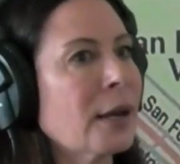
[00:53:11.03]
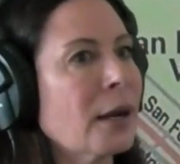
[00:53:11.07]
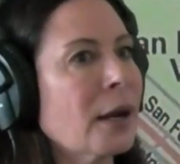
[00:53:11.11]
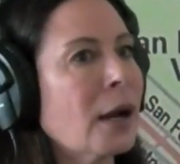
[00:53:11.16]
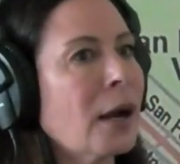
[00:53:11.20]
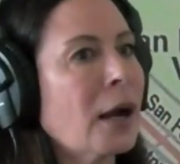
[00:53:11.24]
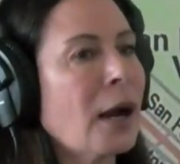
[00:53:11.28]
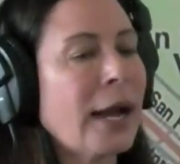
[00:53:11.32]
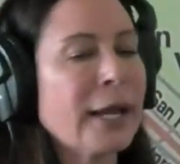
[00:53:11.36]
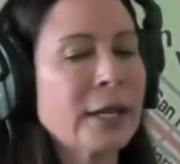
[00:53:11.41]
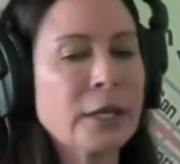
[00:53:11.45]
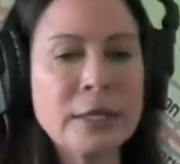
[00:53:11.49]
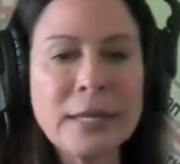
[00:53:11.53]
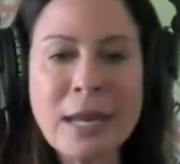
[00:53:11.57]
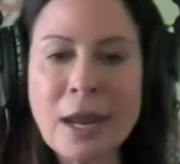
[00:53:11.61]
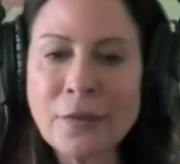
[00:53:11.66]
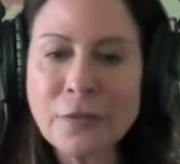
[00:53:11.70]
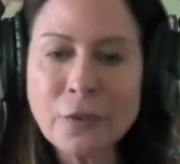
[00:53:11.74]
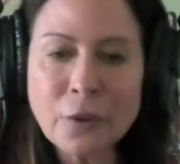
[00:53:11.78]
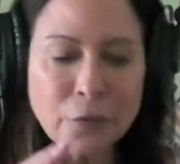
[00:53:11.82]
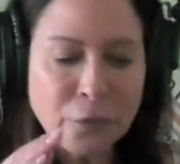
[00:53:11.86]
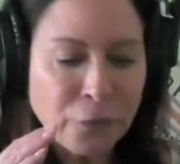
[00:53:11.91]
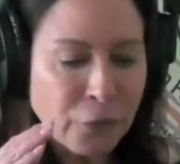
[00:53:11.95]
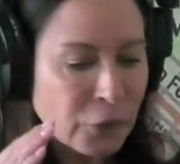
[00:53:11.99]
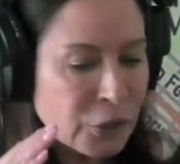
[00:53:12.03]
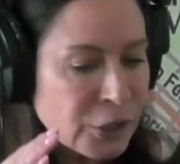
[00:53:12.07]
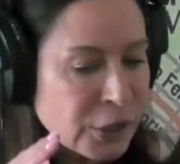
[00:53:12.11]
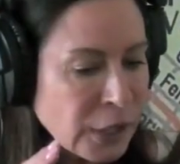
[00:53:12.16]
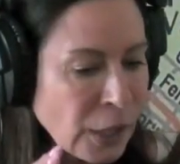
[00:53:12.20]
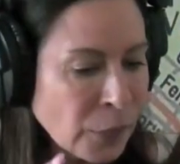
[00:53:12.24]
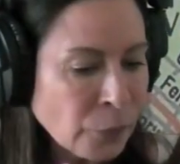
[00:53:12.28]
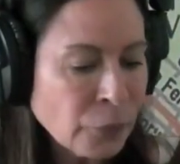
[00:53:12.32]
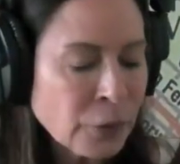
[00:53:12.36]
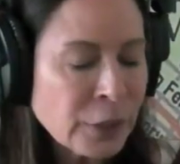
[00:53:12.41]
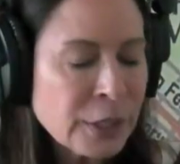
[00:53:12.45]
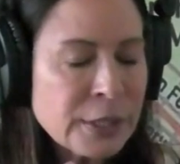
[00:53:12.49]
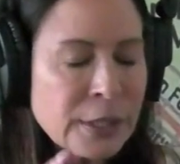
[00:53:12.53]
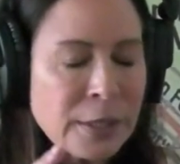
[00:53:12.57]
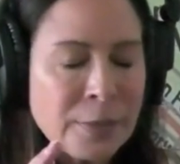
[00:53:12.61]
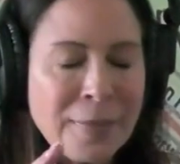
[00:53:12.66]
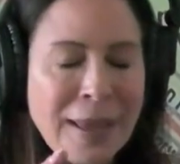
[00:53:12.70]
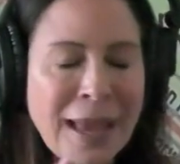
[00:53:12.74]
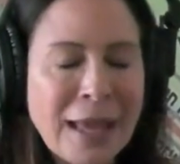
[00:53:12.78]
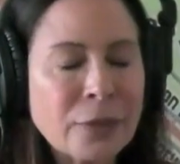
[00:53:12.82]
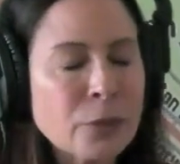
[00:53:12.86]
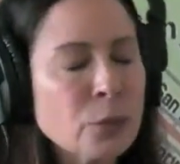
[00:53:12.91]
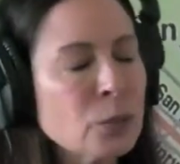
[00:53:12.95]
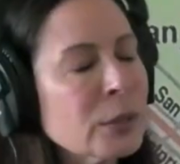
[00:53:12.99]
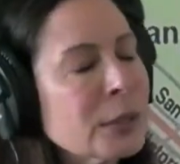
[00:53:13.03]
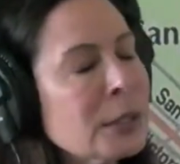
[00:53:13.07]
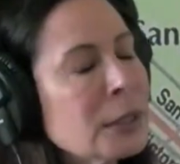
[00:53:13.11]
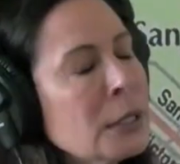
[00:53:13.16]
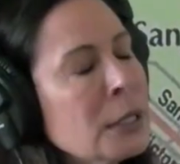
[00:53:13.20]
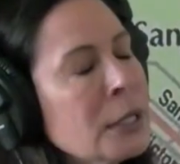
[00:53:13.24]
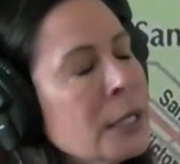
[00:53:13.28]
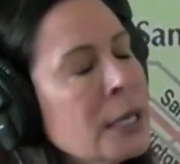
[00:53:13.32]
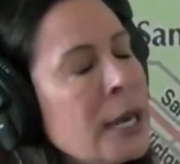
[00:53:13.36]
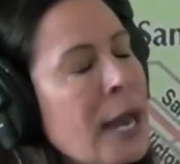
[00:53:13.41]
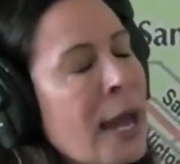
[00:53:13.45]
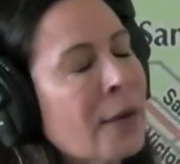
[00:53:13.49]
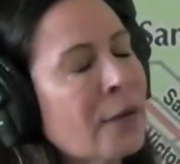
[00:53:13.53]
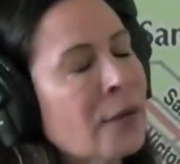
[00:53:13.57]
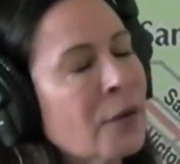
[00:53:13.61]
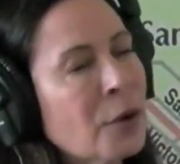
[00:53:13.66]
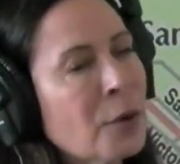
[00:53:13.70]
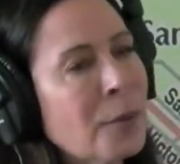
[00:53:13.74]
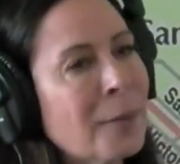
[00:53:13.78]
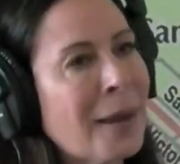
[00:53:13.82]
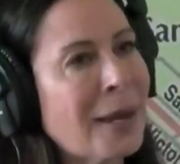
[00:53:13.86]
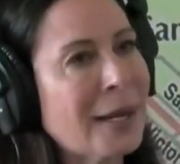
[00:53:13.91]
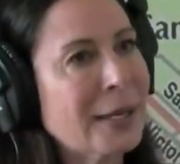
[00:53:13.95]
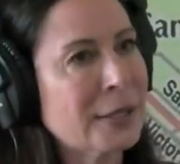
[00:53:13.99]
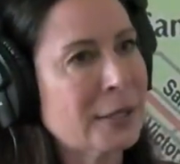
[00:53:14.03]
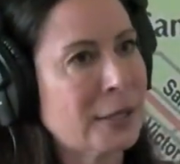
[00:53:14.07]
Wow. I never, for some reason, math was never my